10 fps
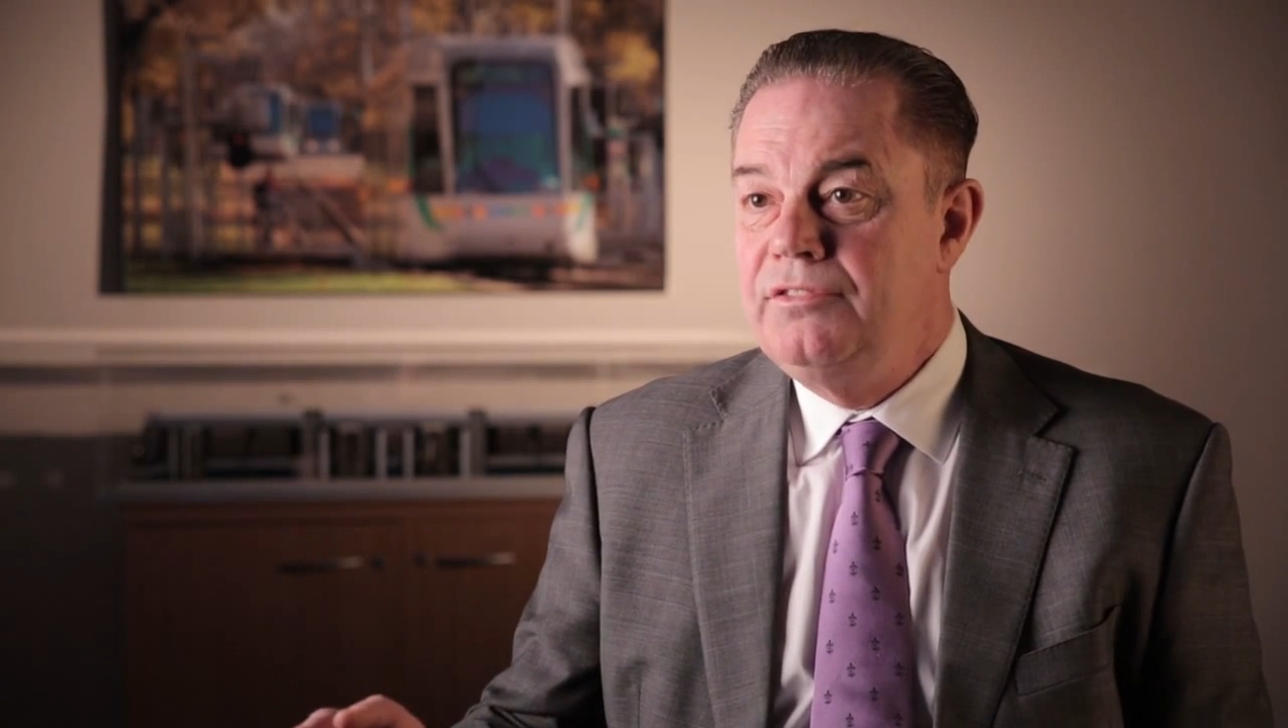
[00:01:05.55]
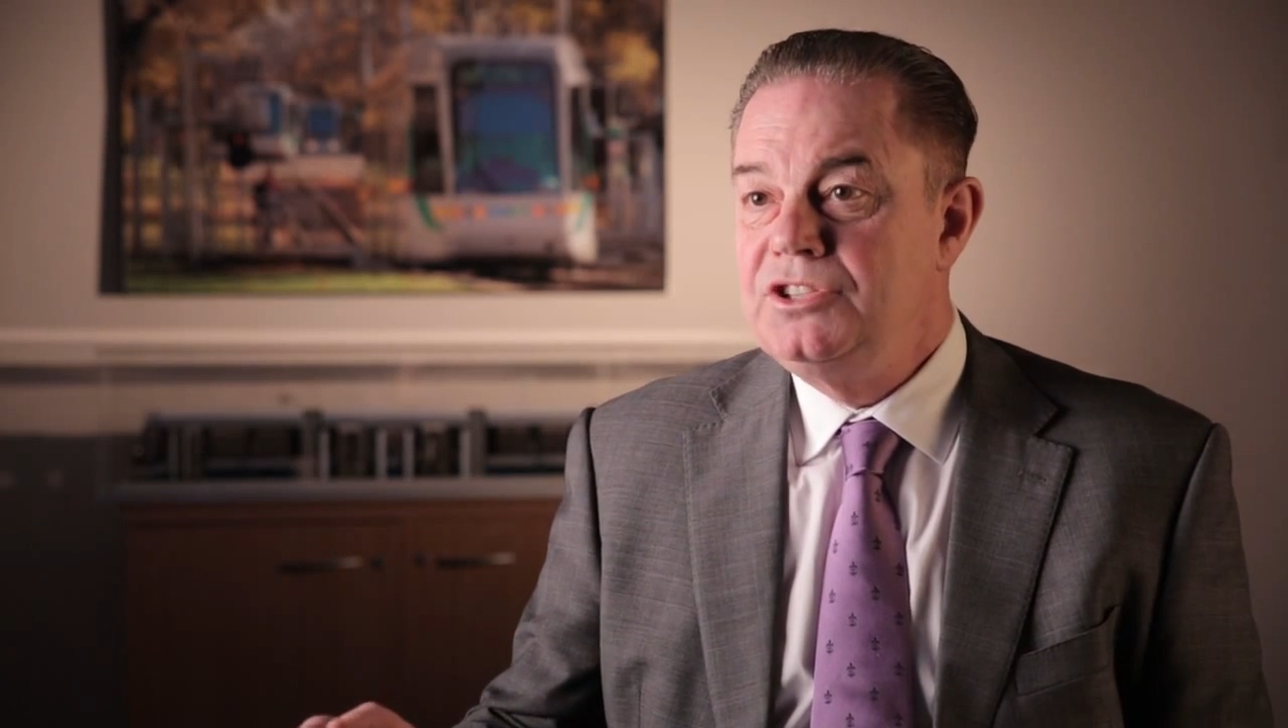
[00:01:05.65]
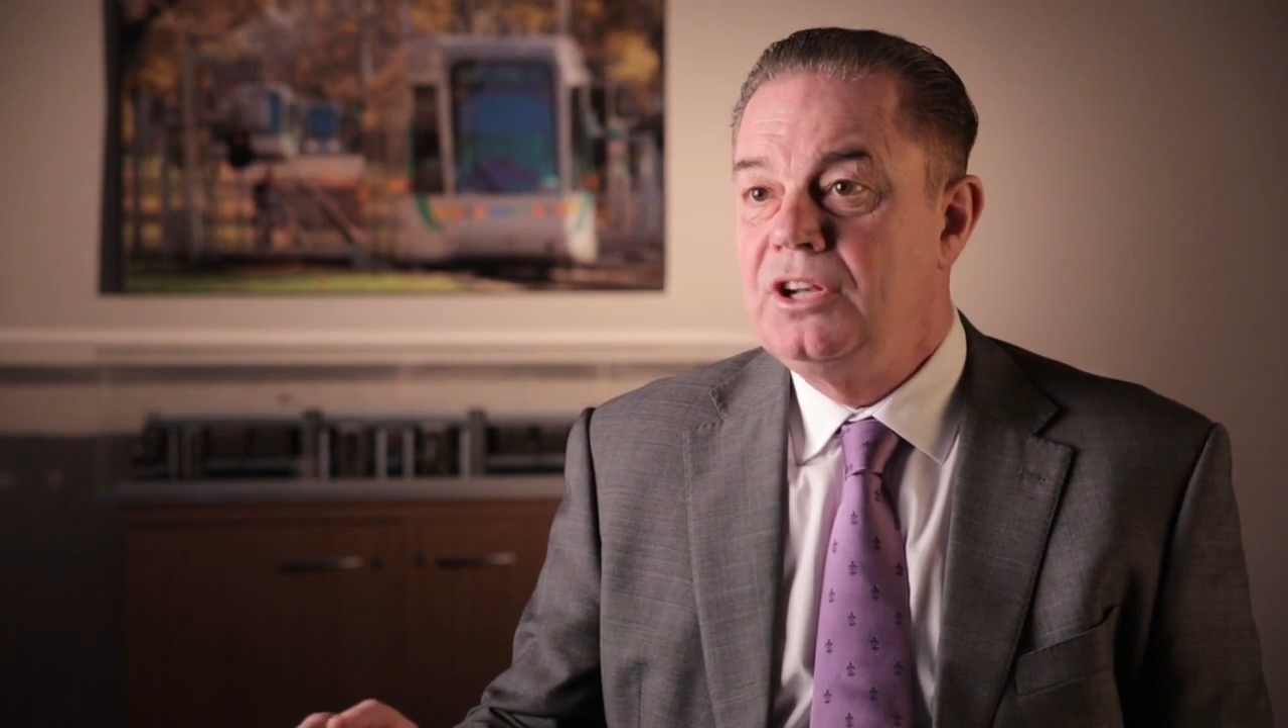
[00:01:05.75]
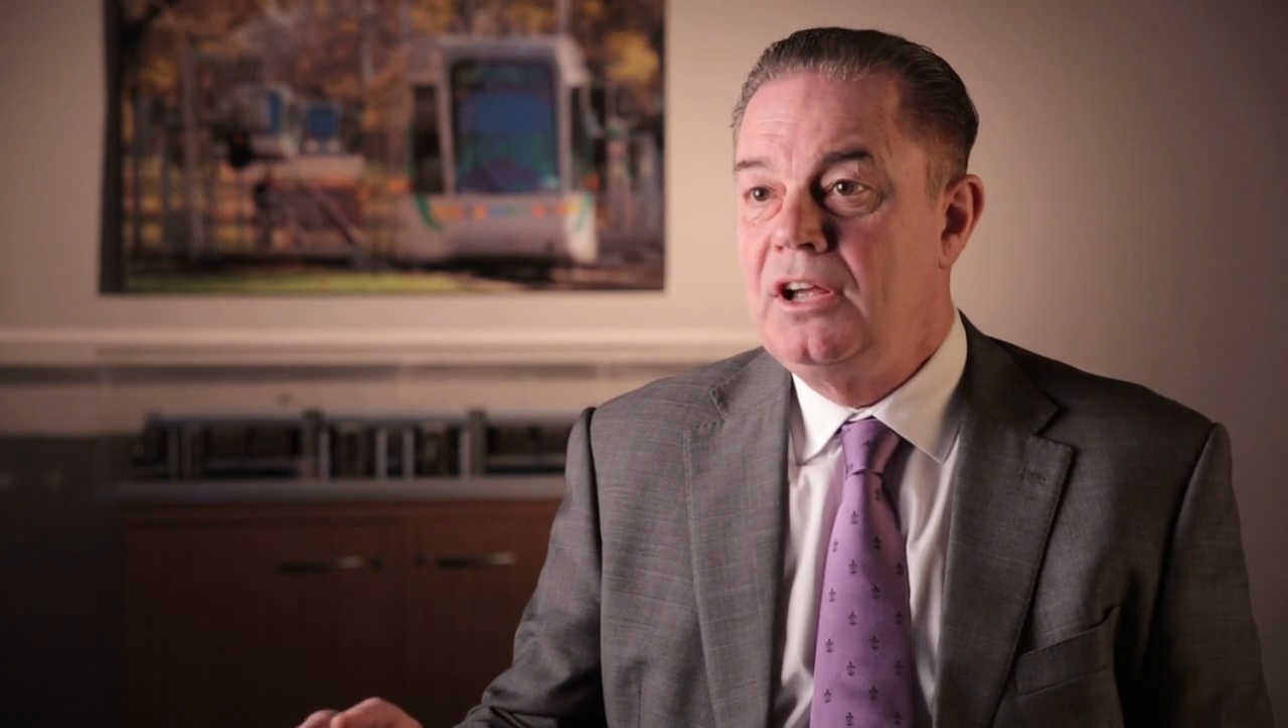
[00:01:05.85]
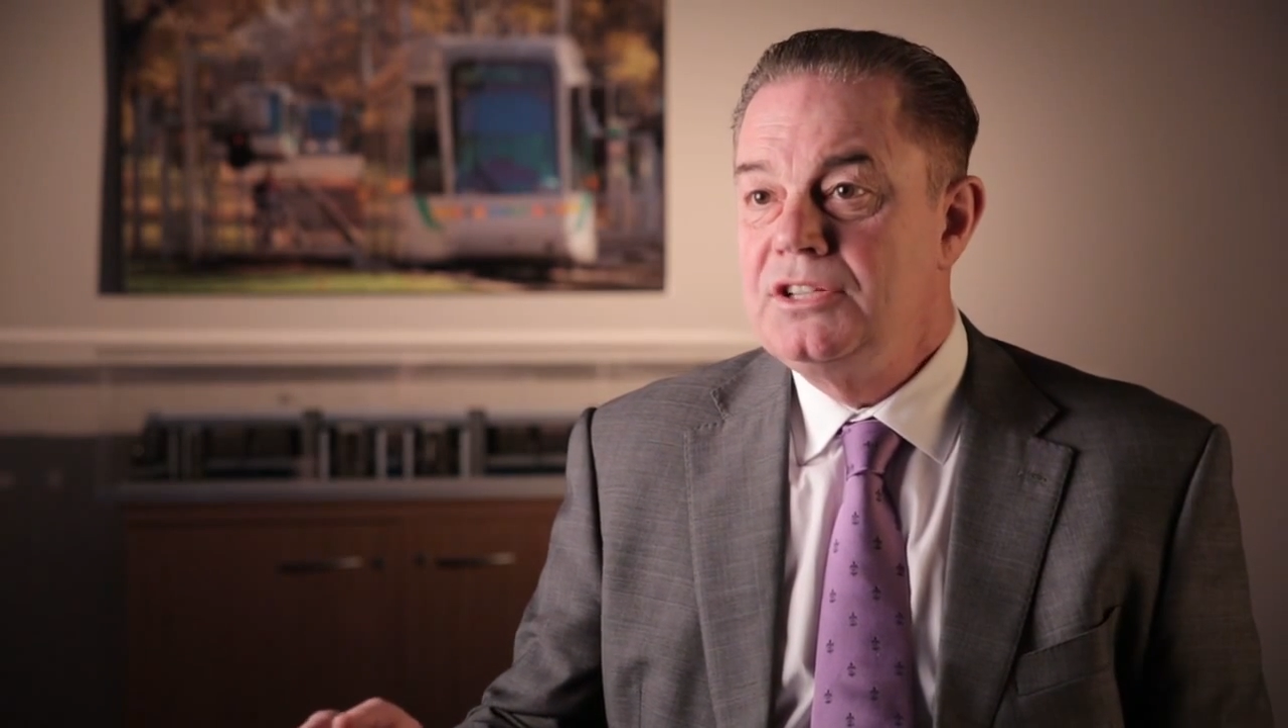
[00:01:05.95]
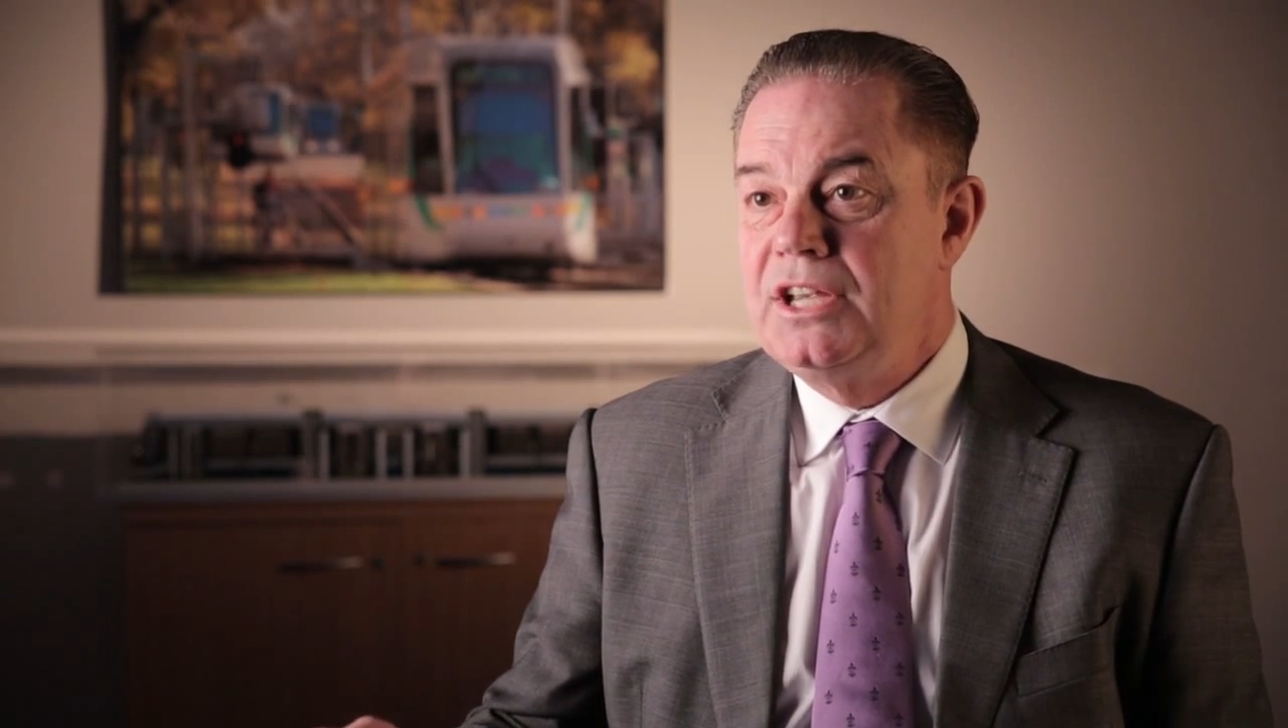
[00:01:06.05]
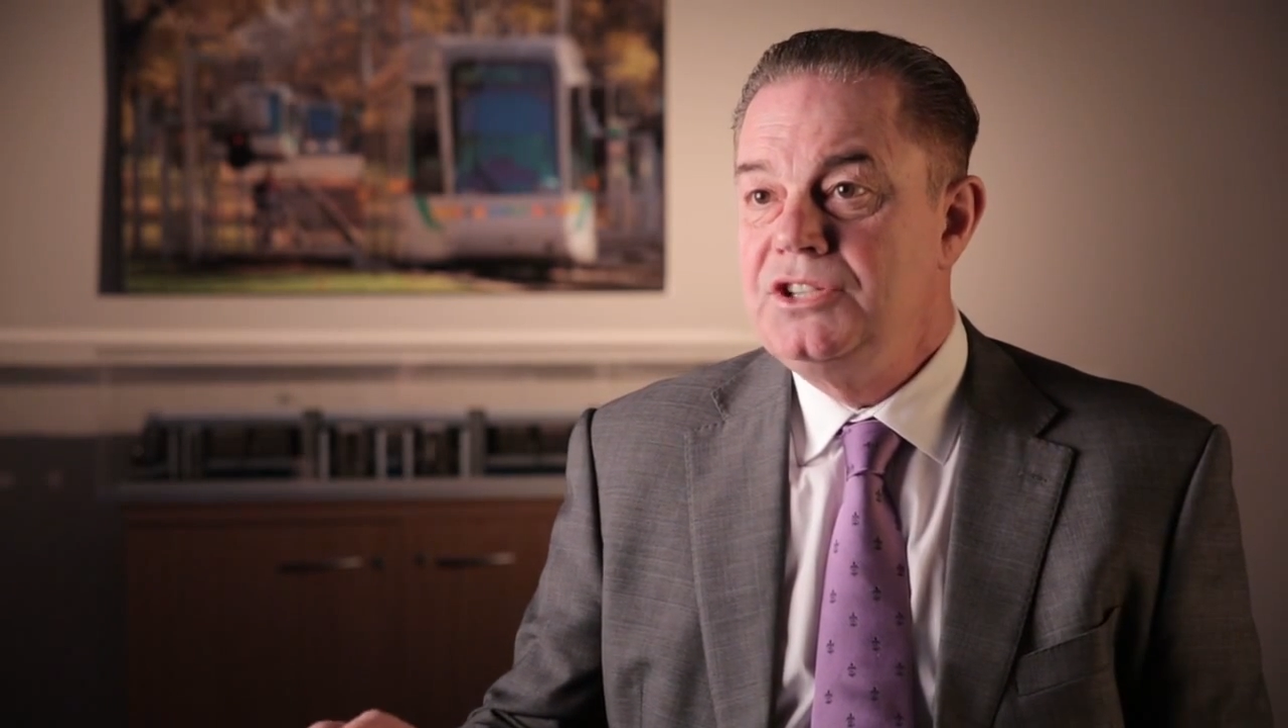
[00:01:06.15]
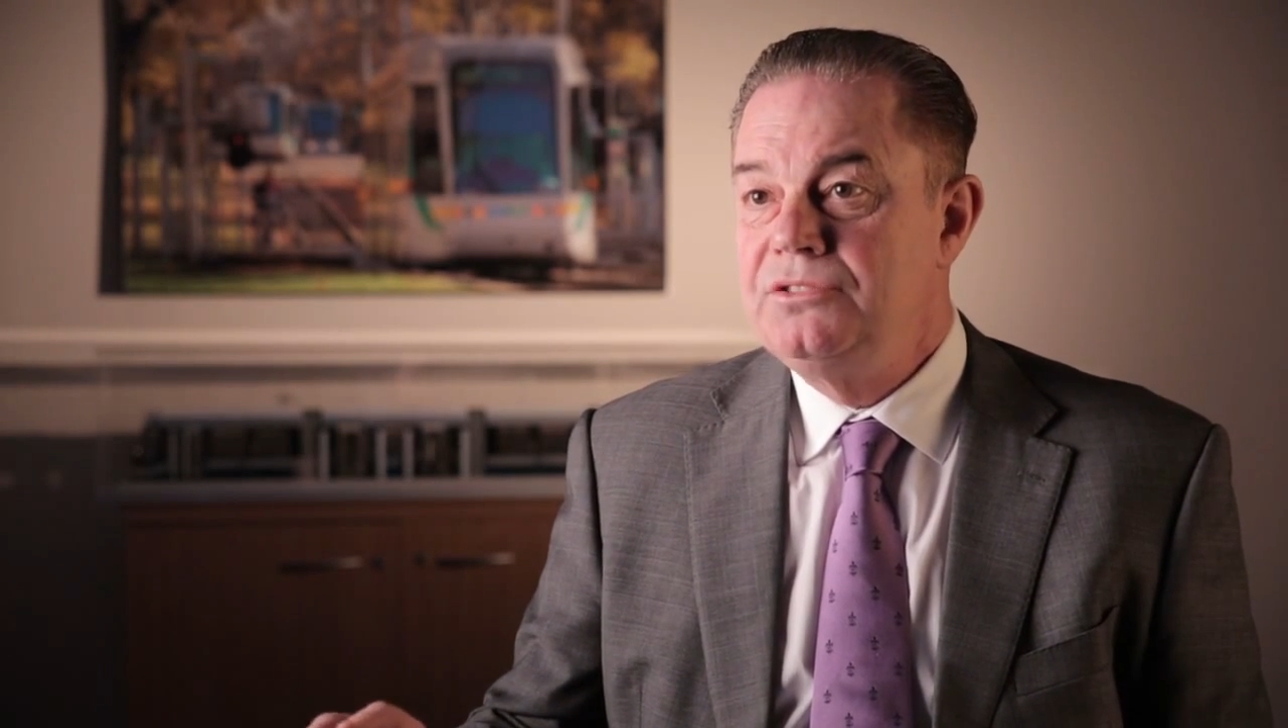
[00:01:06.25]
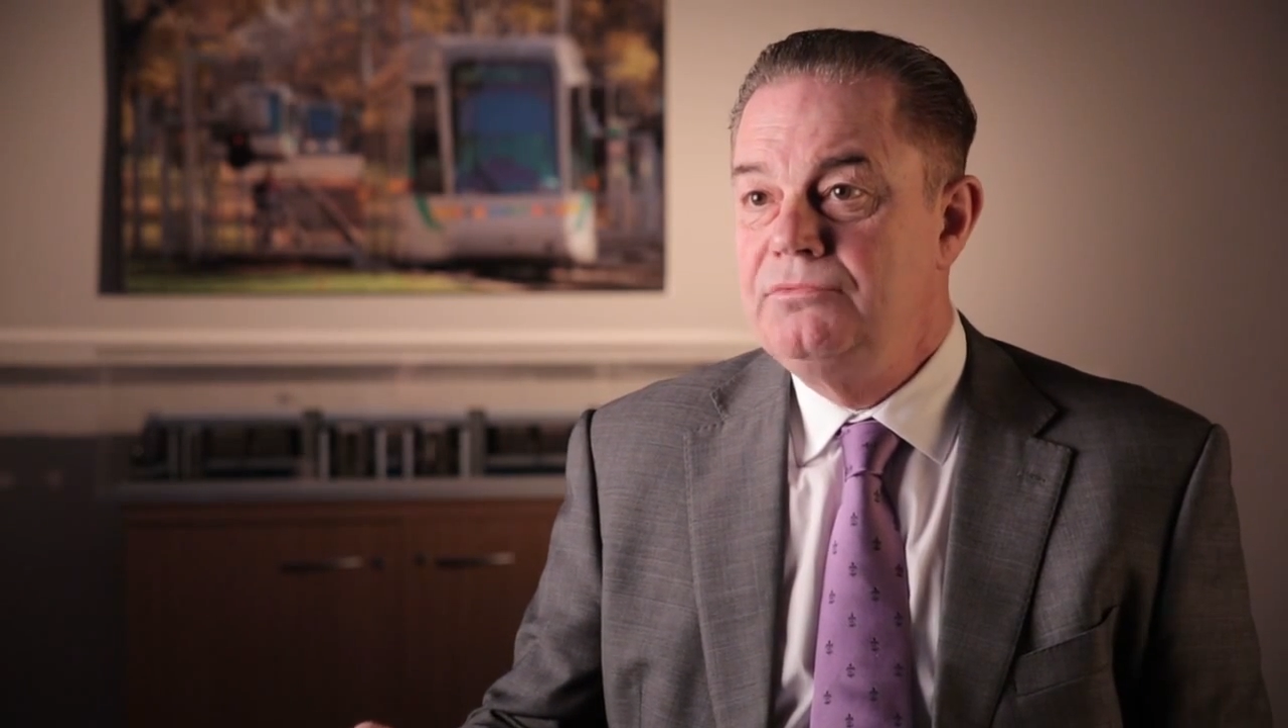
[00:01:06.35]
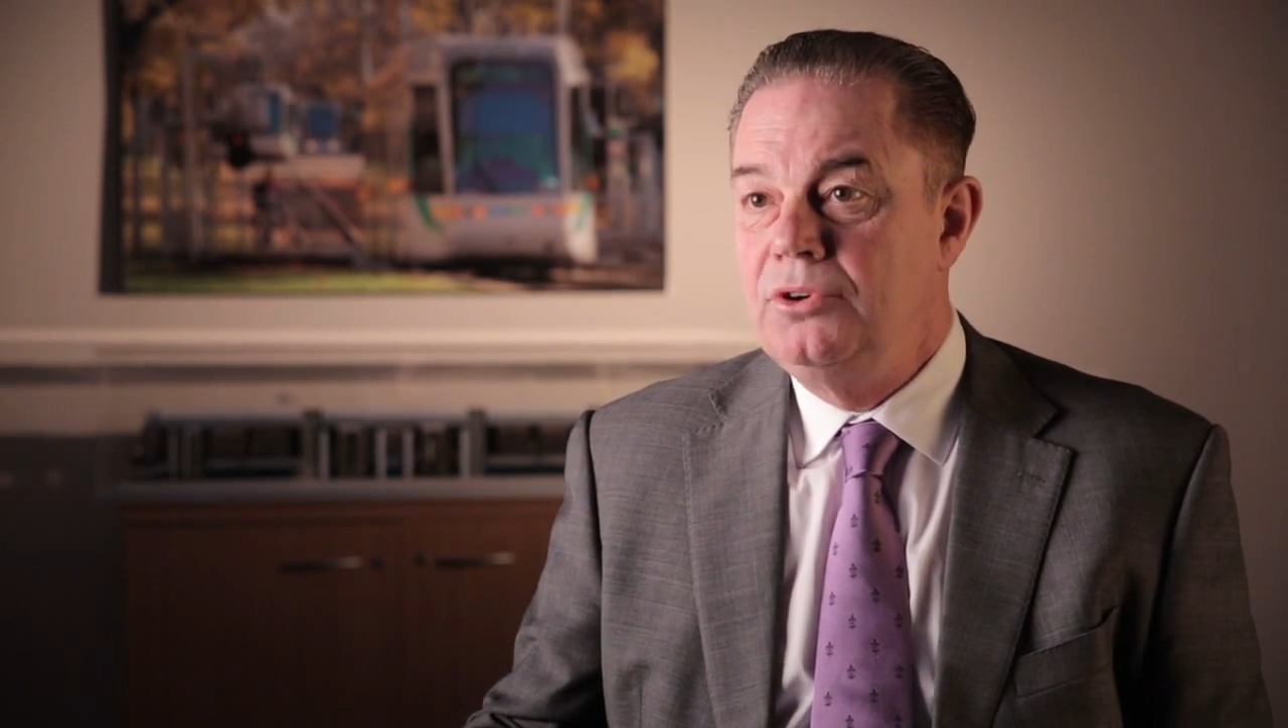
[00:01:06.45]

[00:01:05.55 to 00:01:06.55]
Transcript: visualisation